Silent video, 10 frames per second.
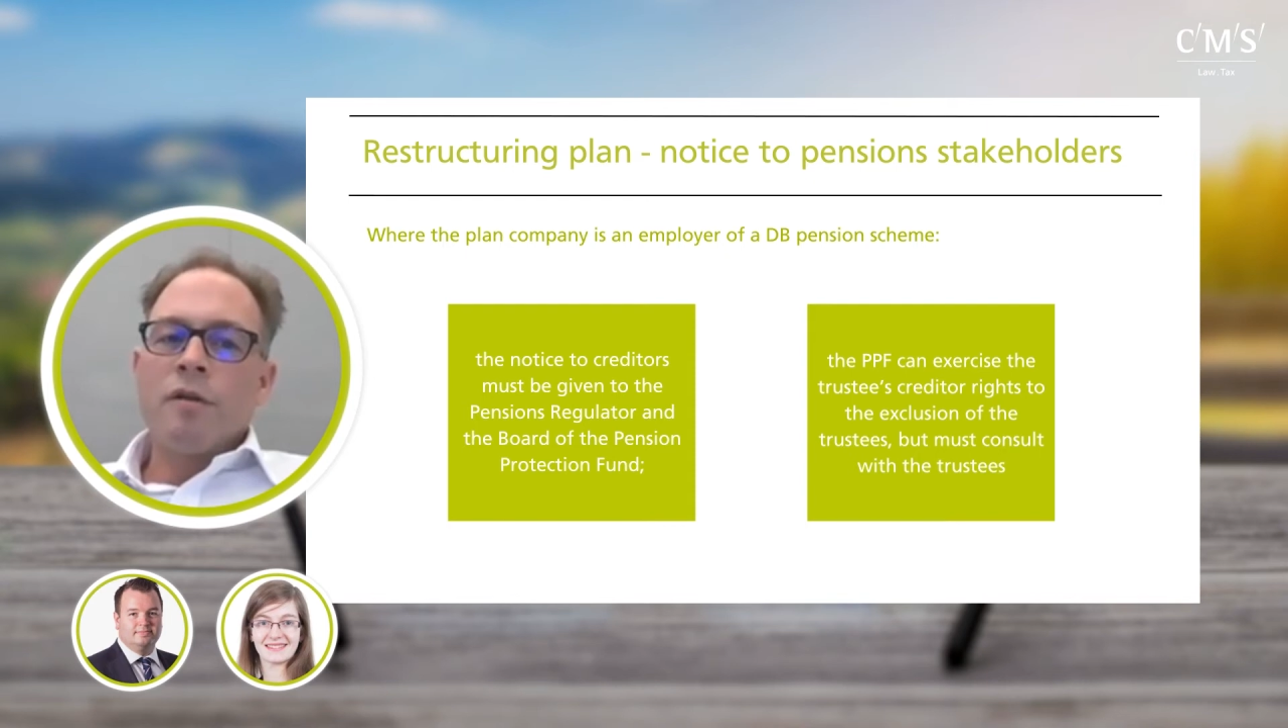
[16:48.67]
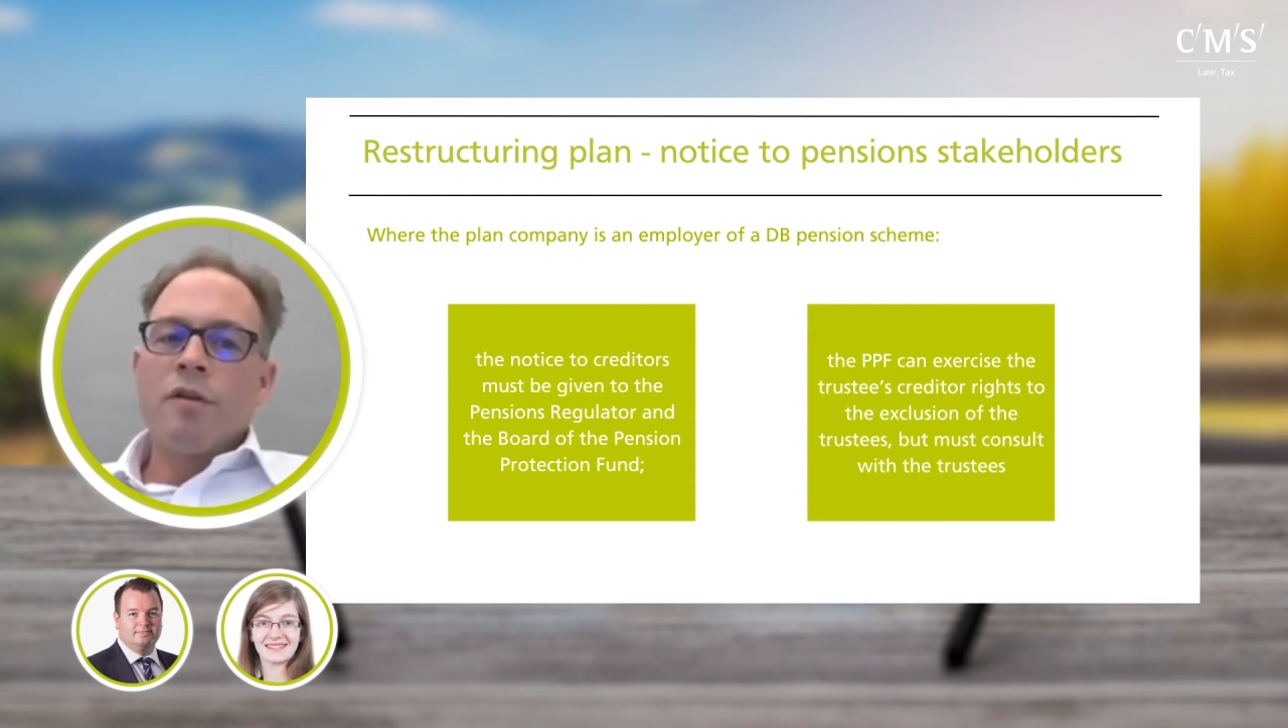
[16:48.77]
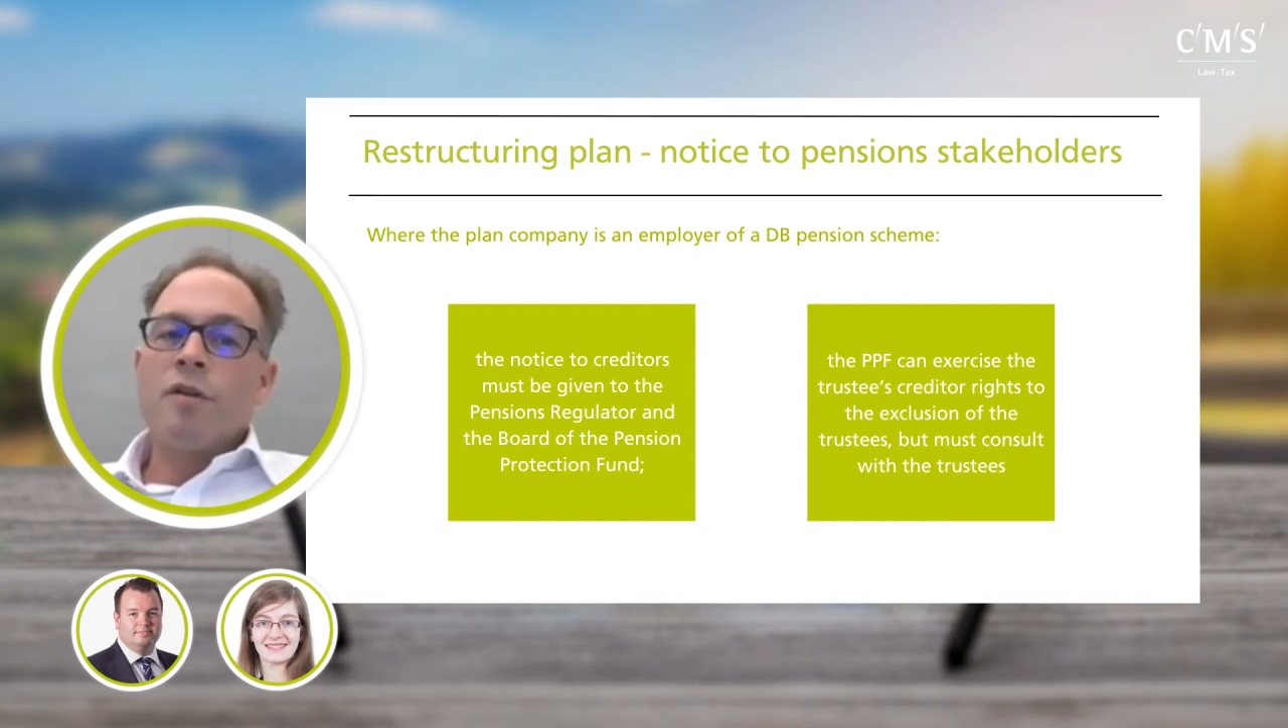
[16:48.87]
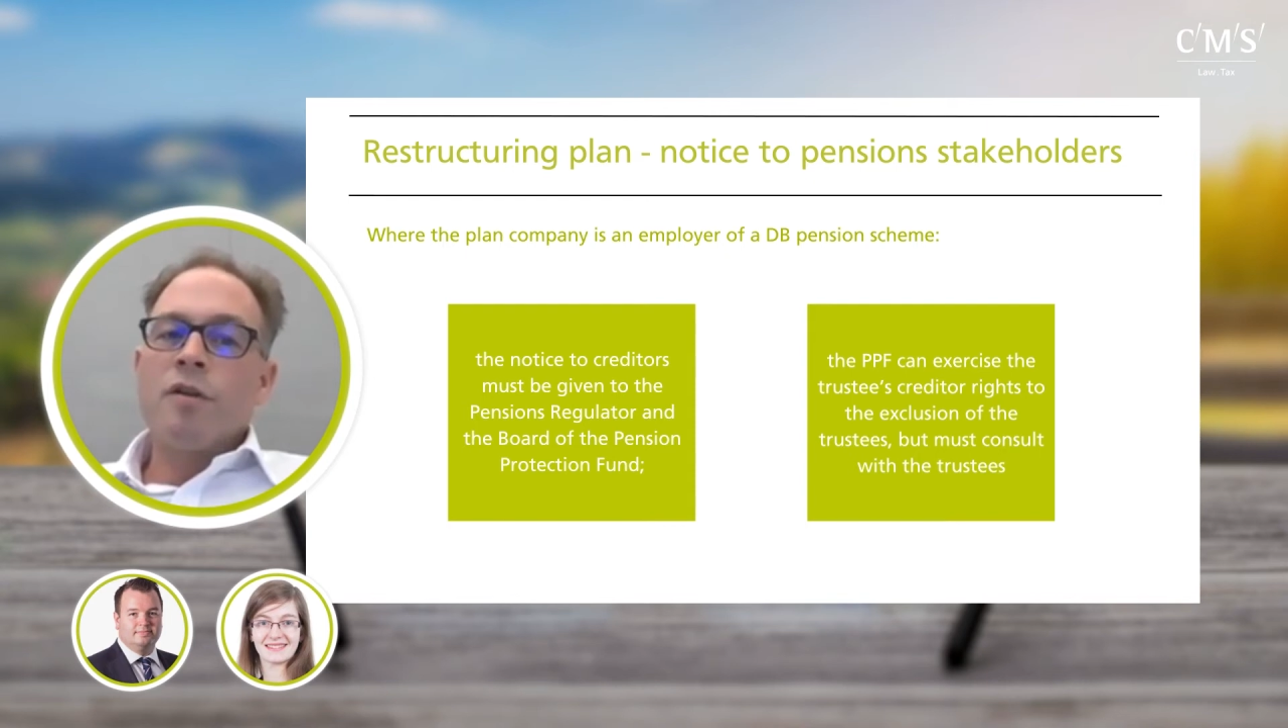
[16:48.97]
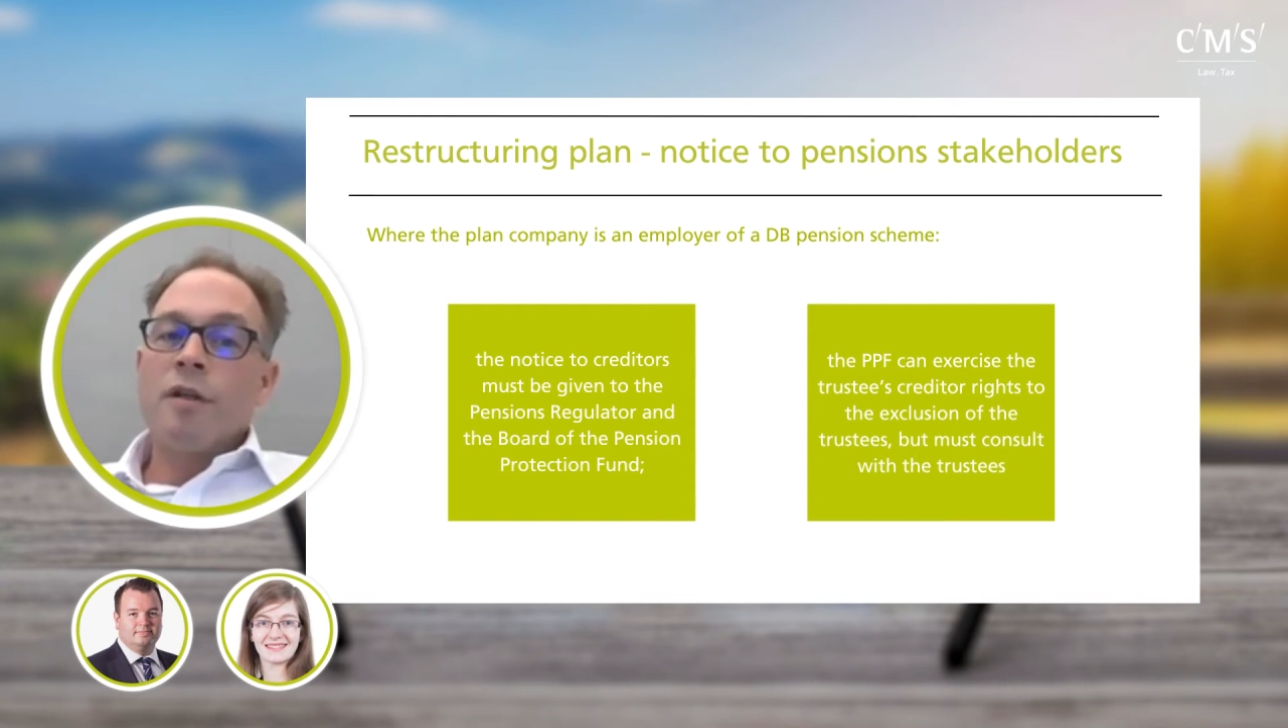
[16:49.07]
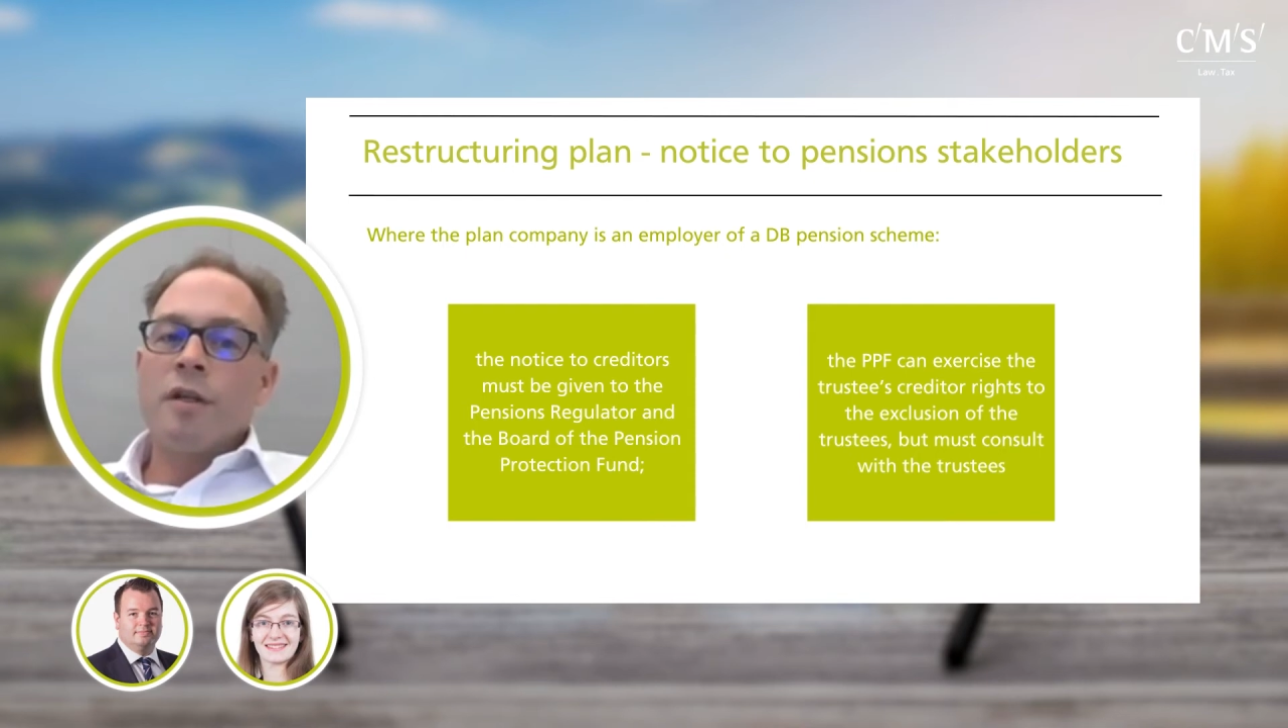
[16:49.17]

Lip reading: should at